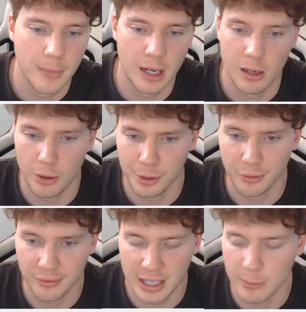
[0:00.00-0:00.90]
on your
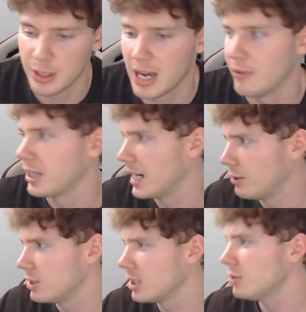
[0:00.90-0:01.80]
feed when you have a
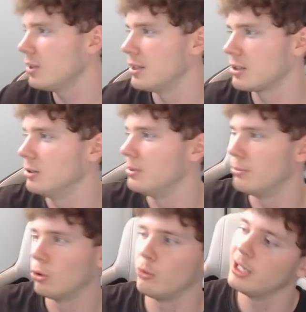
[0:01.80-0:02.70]
carousel, and it's going to be
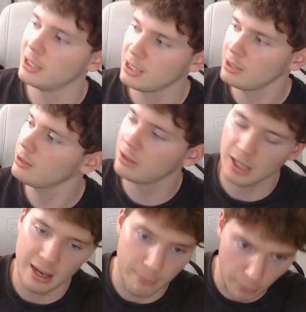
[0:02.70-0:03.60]
more realistic because you have